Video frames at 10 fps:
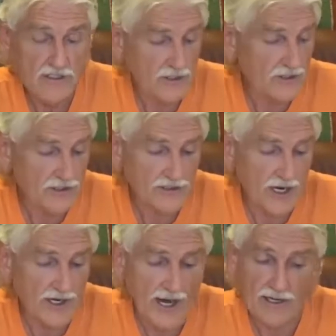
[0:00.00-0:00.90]
You're just
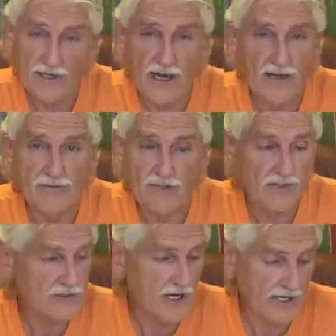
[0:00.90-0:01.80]
starting out in life and
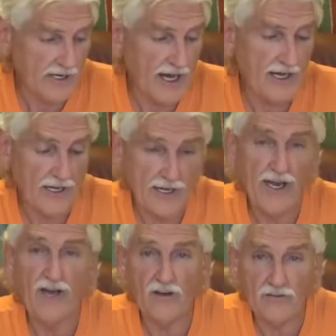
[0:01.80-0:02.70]
you're starting out in
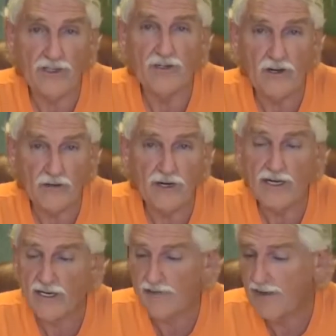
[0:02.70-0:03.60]
hellville
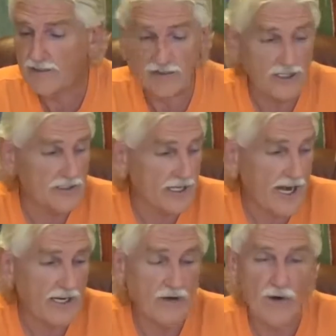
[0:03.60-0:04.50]
already, and this is
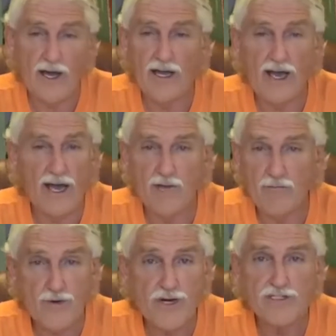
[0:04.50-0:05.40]
exactly why I
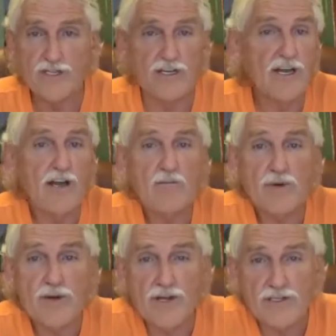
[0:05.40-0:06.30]
preach that
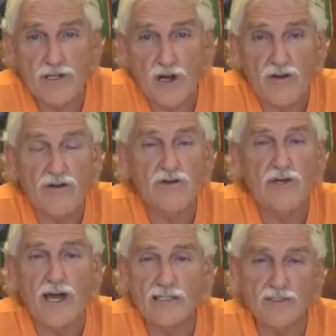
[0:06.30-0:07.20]
please, all of you
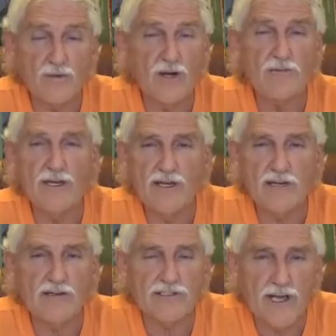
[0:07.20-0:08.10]
guys that want to be
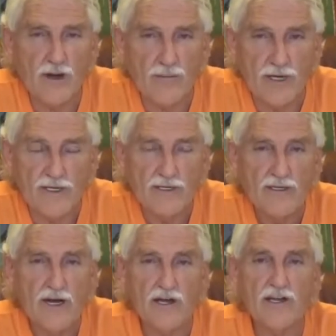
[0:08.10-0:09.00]
healers, help me.
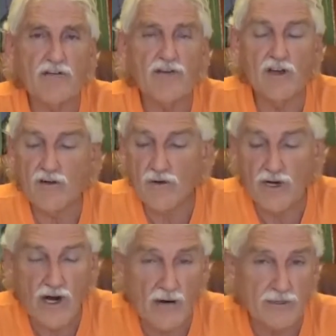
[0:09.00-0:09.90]
I'll give you
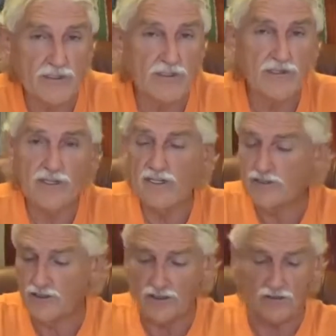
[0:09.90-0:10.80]
career
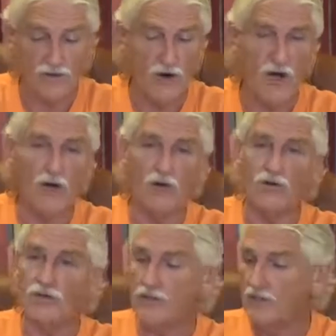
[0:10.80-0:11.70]
opportunities. You can
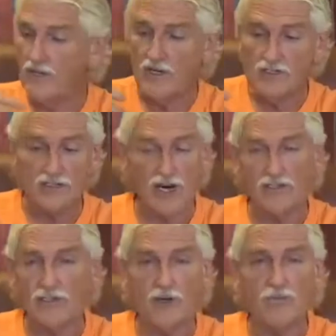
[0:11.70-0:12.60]
grow. You can
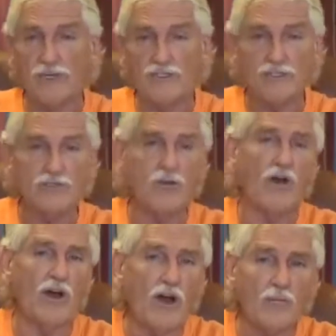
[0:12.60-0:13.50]
start your own business.
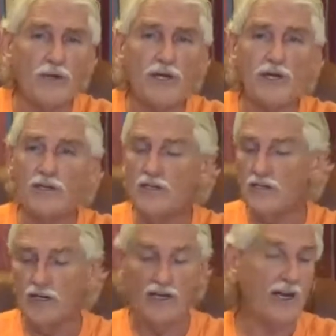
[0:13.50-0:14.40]
We'll help you
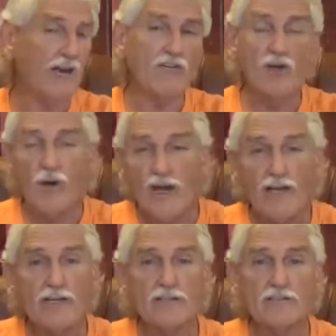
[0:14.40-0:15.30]
in every
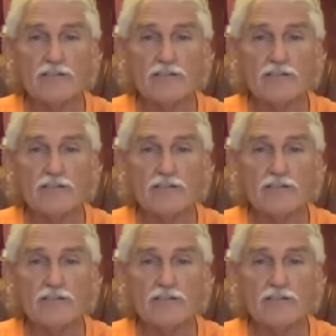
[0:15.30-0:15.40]
way